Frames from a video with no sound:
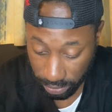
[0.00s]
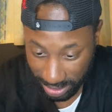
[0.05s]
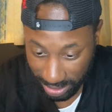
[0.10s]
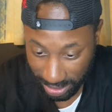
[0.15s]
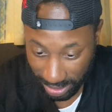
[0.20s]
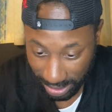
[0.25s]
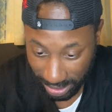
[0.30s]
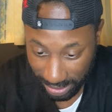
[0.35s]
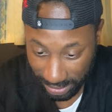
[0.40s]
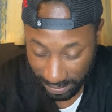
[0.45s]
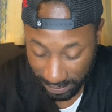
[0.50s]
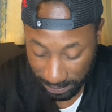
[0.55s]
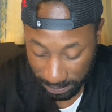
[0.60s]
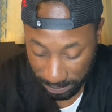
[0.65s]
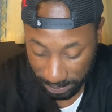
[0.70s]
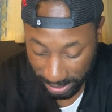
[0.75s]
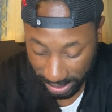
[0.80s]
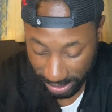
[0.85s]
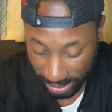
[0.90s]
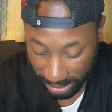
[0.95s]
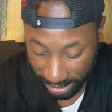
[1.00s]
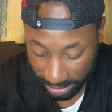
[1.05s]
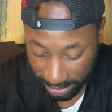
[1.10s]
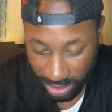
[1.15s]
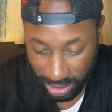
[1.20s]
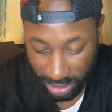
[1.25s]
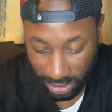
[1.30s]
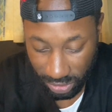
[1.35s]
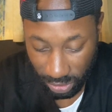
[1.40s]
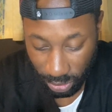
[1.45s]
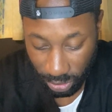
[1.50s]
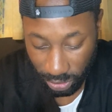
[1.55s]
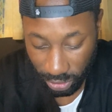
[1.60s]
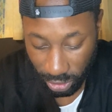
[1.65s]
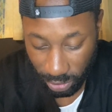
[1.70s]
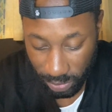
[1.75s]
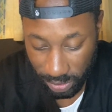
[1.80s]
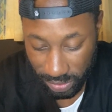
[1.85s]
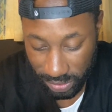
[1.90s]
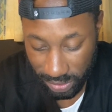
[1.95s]
That is bad. Yeah, someone
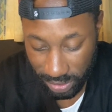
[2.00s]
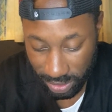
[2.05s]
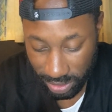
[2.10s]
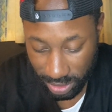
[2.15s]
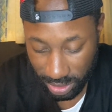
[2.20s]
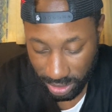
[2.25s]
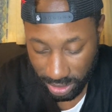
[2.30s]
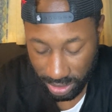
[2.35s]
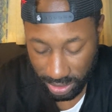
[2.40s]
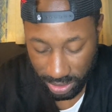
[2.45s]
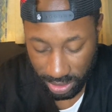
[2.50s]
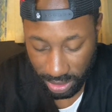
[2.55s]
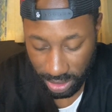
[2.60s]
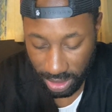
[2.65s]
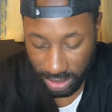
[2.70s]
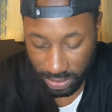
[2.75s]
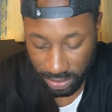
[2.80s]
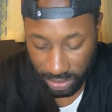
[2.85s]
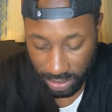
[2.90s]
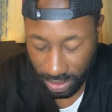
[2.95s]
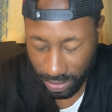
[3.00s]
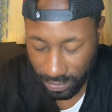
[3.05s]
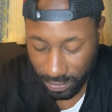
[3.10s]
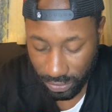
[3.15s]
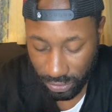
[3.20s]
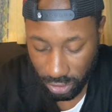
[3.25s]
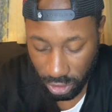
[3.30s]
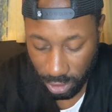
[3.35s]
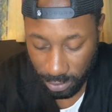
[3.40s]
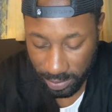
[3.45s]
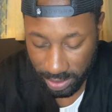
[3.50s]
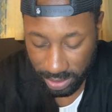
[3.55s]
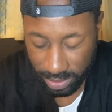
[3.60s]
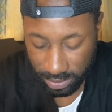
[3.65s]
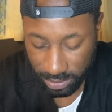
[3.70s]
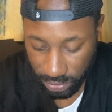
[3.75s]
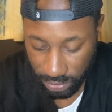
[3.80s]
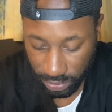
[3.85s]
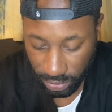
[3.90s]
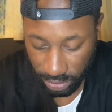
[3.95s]
commented, and this
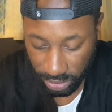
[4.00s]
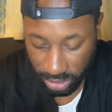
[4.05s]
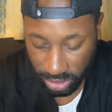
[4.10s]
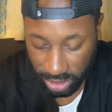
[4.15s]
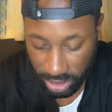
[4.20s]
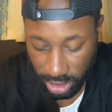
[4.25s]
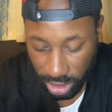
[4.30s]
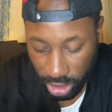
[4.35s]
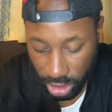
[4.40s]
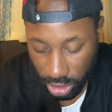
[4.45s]
comment, so good.